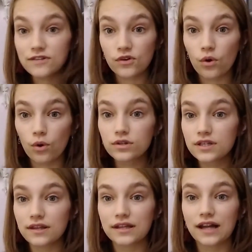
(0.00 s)

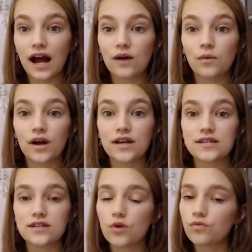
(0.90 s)
difficult than I
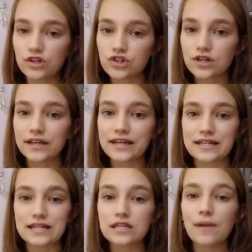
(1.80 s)
was originally
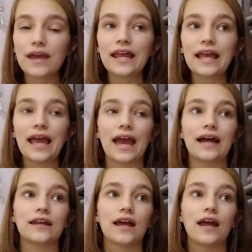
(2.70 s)
anticipating,
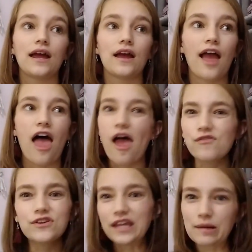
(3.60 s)
and
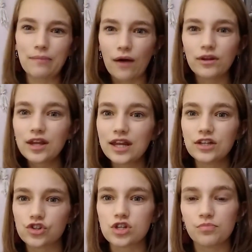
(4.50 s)
everything about it
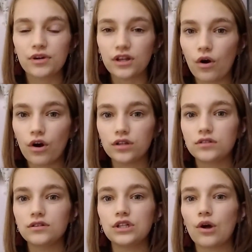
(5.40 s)
is just pretty
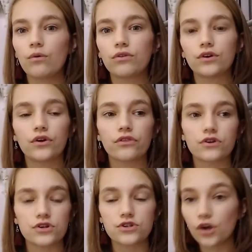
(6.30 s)
hard. You know, the,
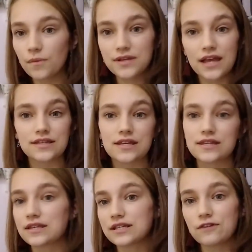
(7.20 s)
the
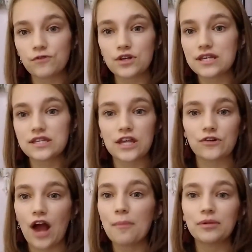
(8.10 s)
circumstances, the differences
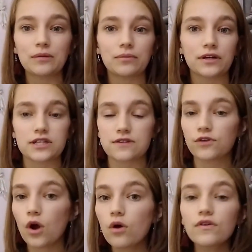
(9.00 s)
that are happening because
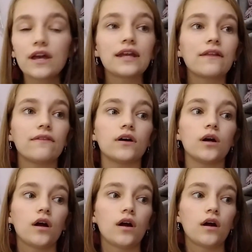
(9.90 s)
of COVID,
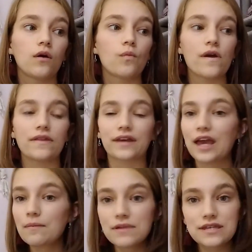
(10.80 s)
the way the
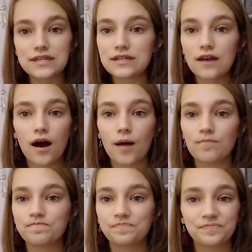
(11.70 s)
campus
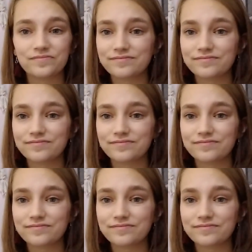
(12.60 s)
um,